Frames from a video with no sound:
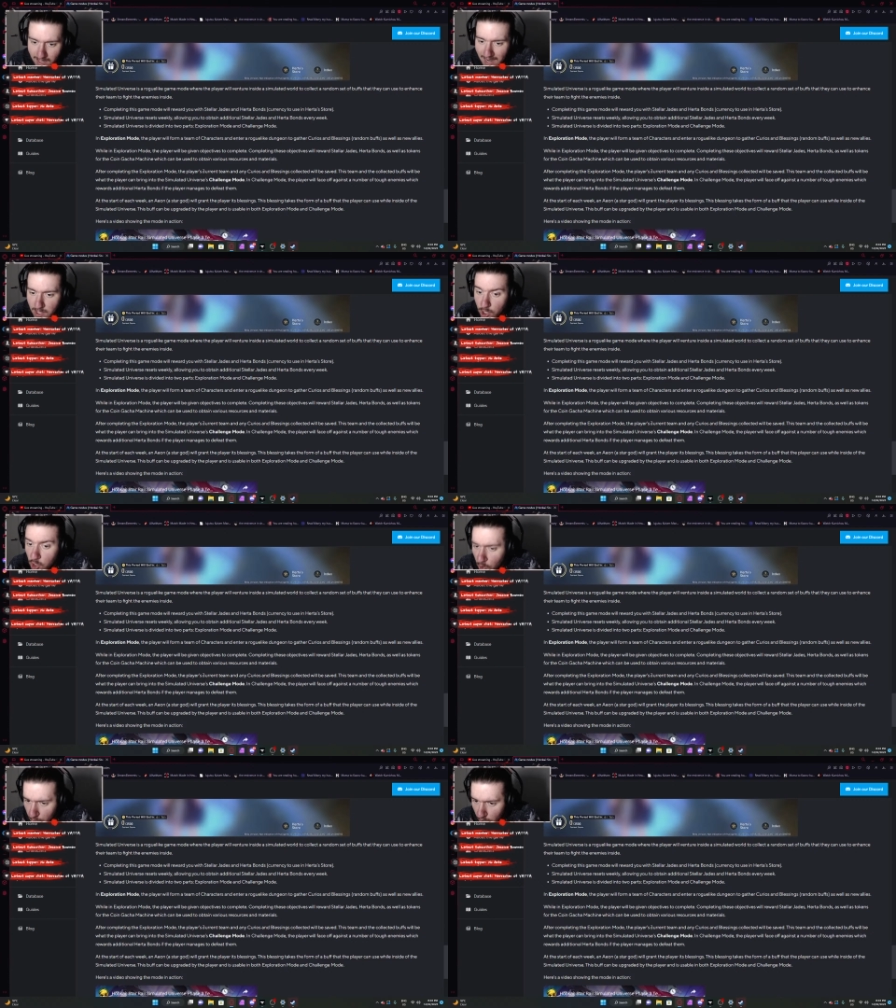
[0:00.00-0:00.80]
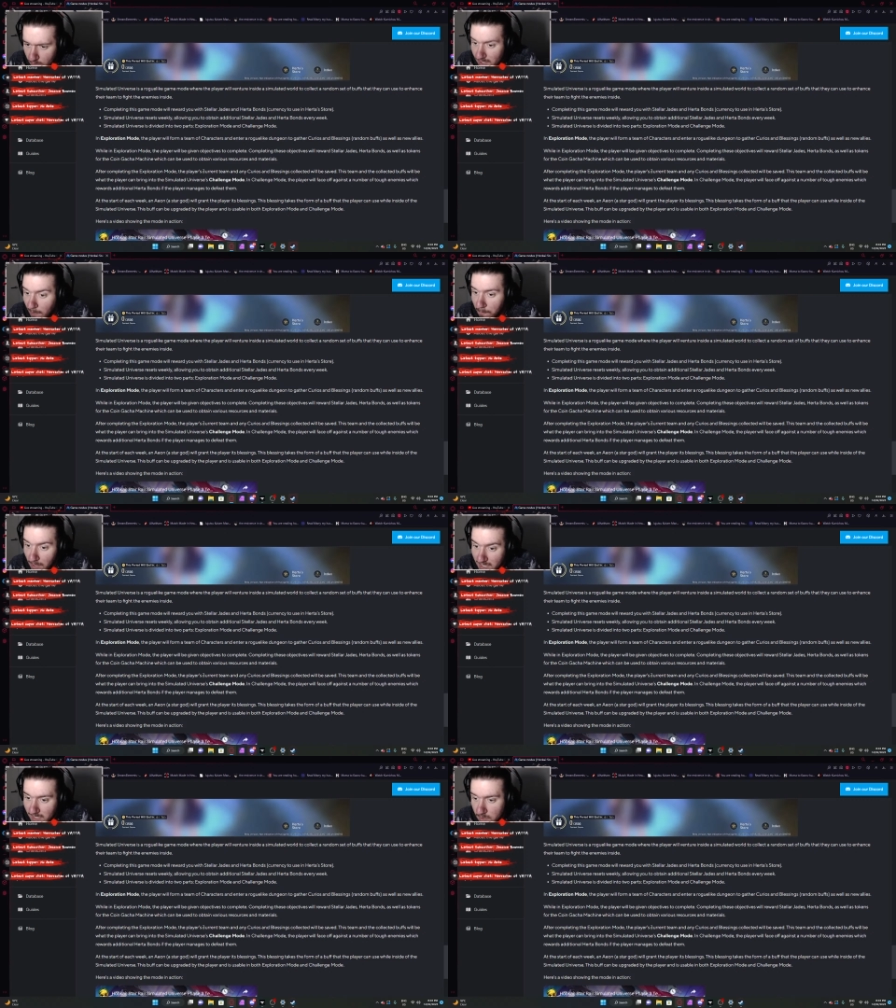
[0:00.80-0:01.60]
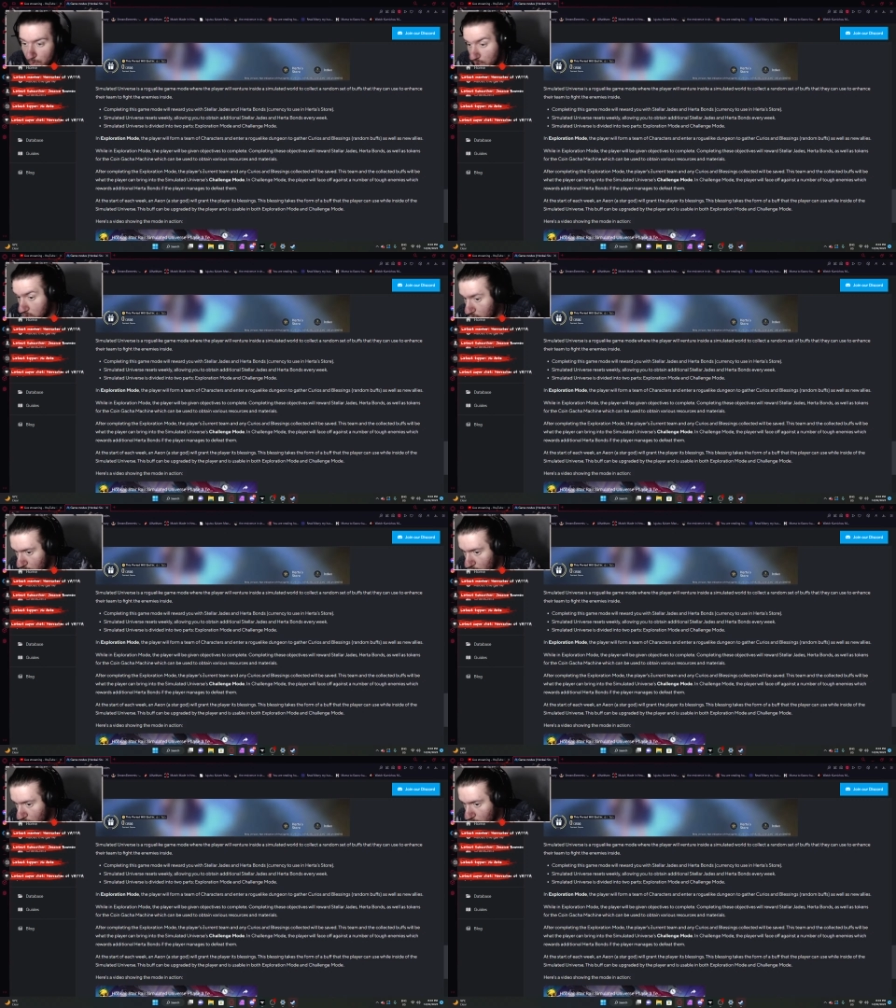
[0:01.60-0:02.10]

gather curios and blessings, which are called